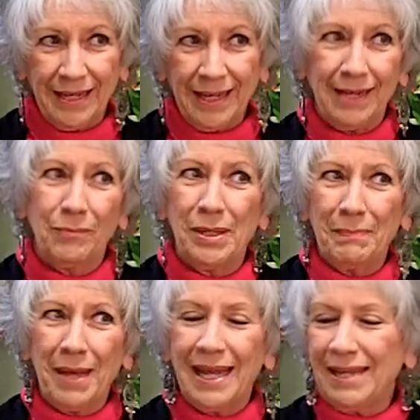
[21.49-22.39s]
and we
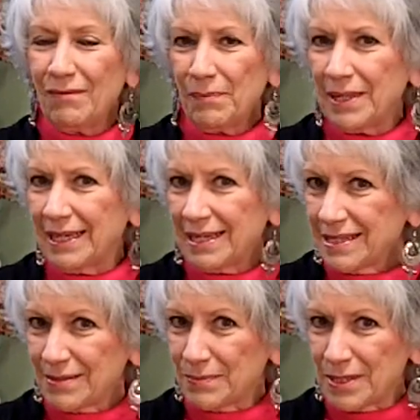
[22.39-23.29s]
might even be
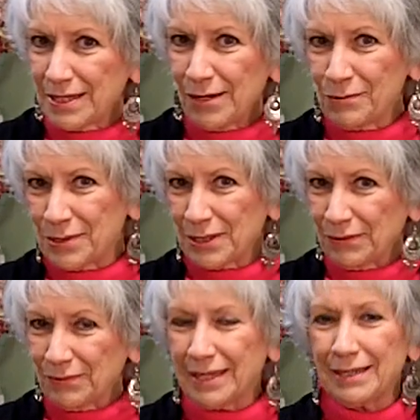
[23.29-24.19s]
getting some snow
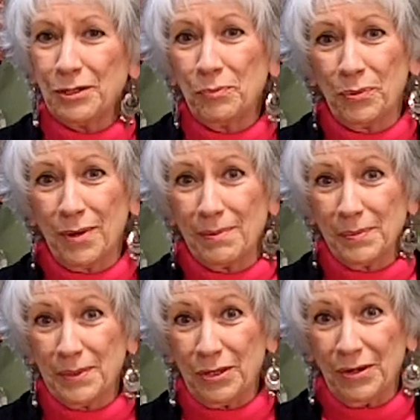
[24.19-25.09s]
soon, and you
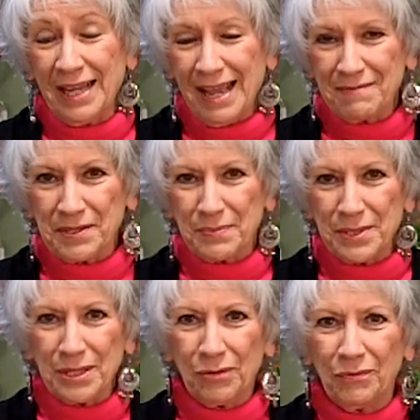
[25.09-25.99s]
probably already have some
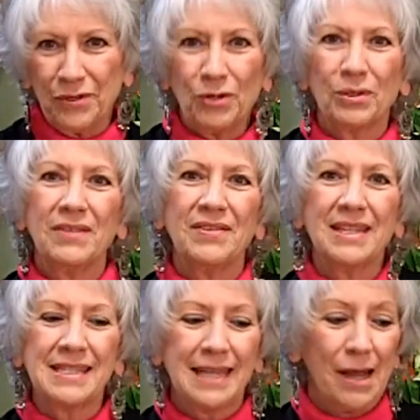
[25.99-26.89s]
snow if you don't live in
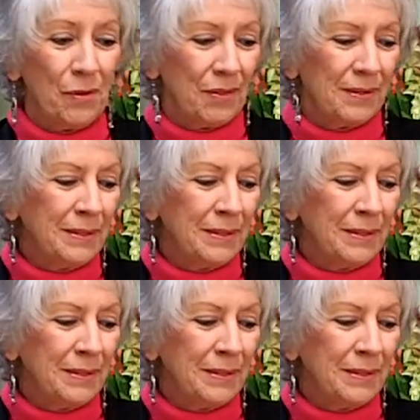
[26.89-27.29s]
the South.